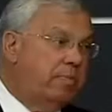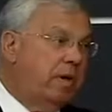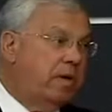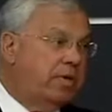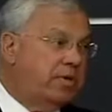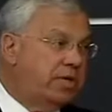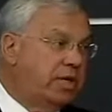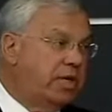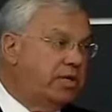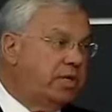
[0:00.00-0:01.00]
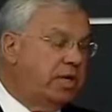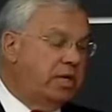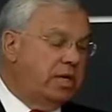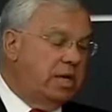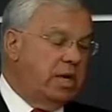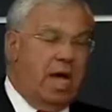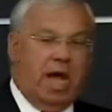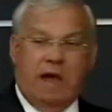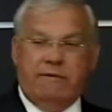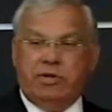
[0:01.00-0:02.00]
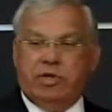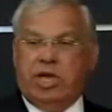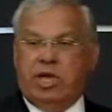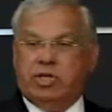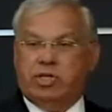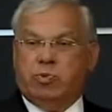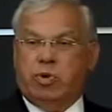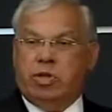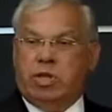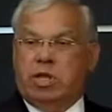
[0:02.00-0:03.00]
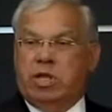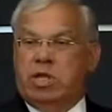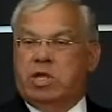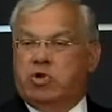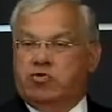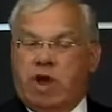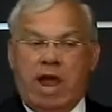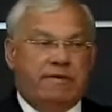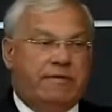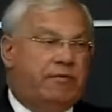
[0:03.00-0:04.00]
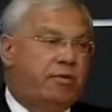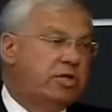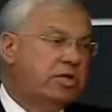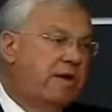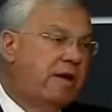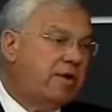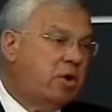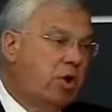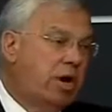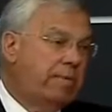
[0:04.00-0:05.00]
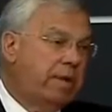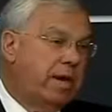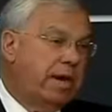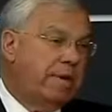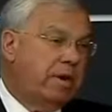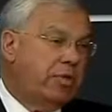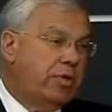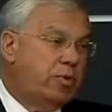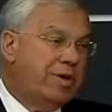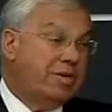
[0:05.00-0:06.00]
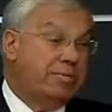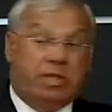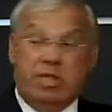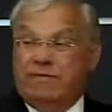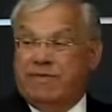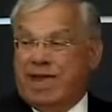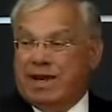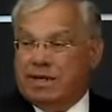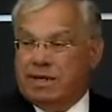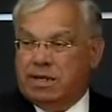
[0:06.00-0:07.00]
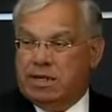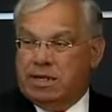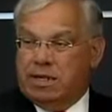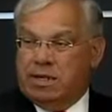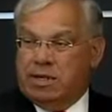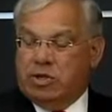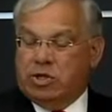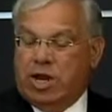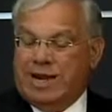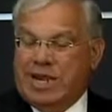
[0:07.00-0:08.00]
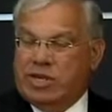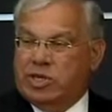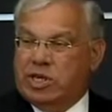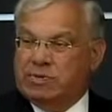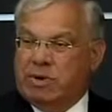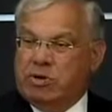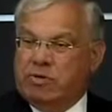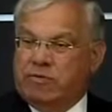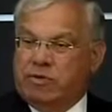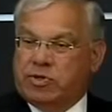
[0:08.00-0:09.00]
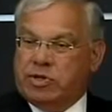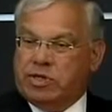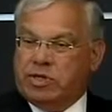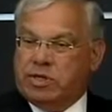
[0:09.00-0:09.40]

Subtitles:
this city is higher education is one of the driving forces of our economy. And anybody out there who doesn't believe that, there's a lot of naysayers about universities, and